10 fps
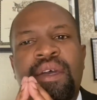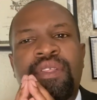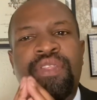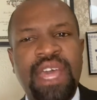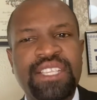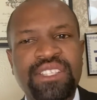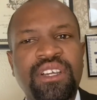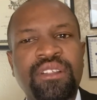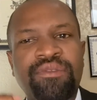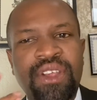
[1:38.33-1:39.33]
That's
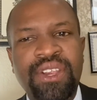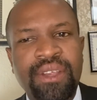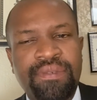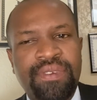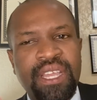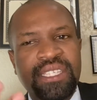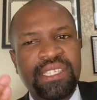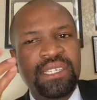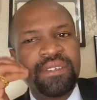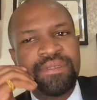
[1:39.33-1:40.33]
not very
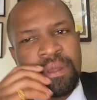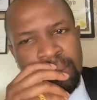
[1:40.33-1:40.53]
effective.